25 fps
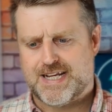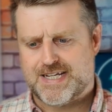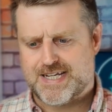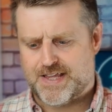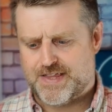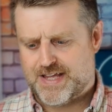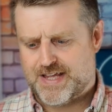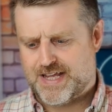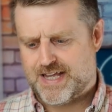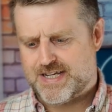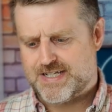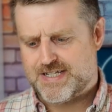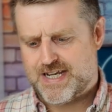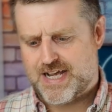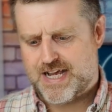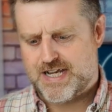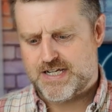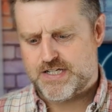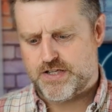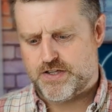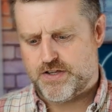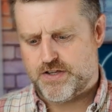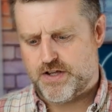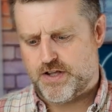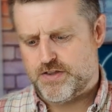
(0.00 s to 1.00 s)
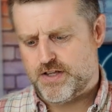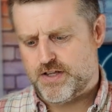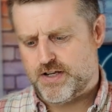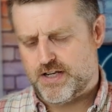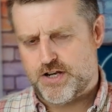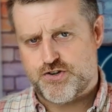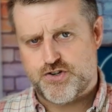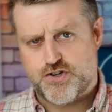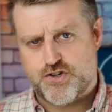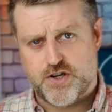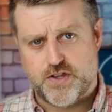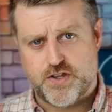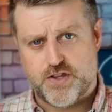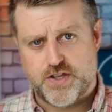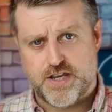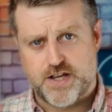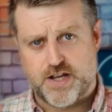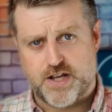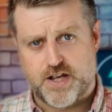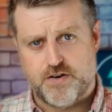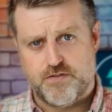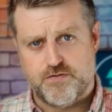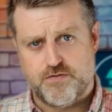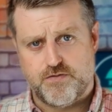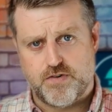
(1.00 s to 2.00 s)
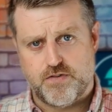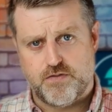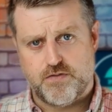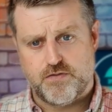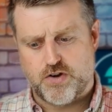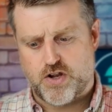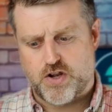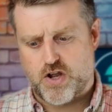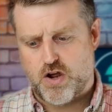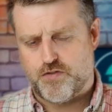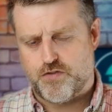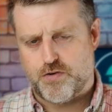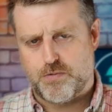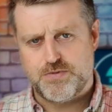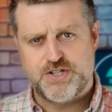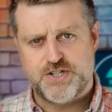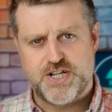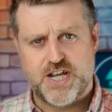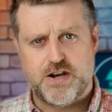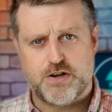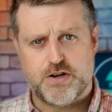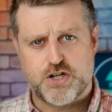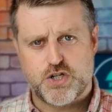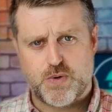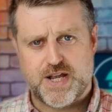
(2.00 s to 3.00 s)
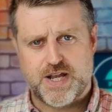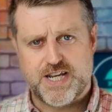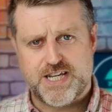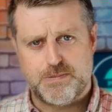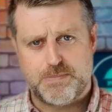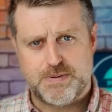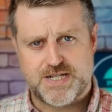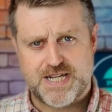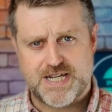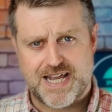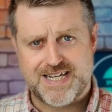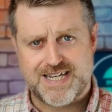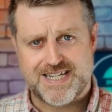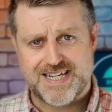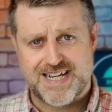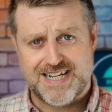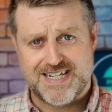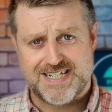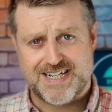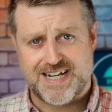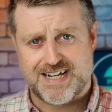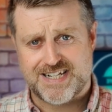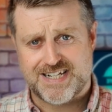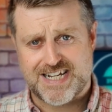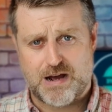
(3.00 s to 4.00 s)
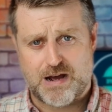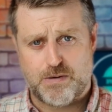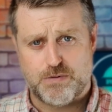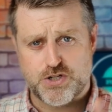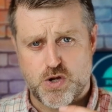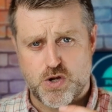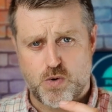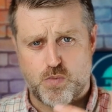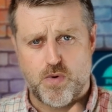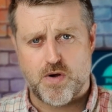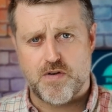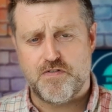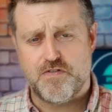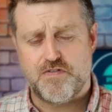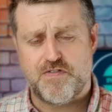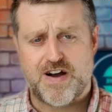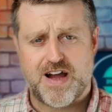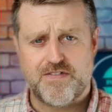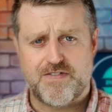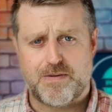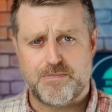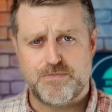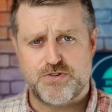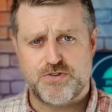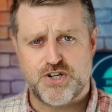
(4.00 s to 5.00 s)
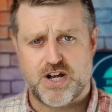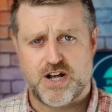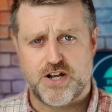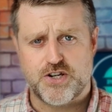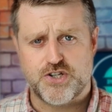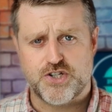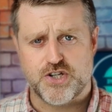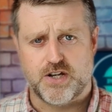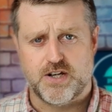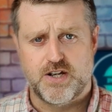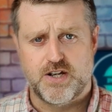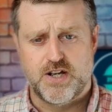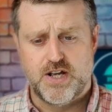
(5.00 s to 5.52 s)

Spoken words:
I think it says on the literature that you can go from 0 to 80% in 6 hours on one 5 amp charger.